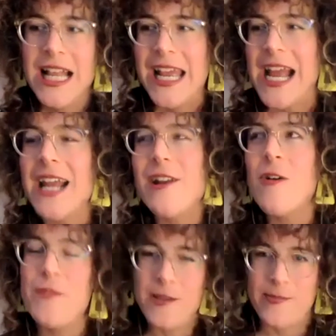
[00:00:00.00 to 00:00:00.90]
And I know
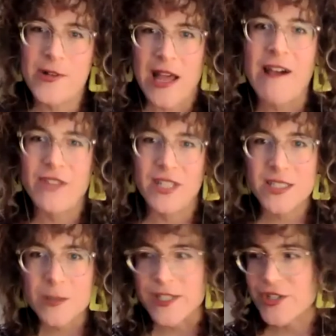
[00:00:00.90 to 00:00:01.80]
people have these
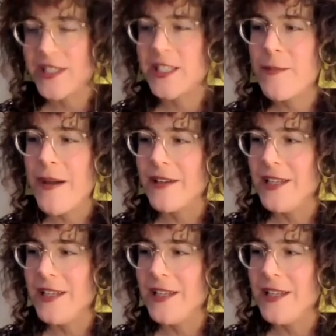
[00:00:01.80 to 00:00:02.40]
questions about,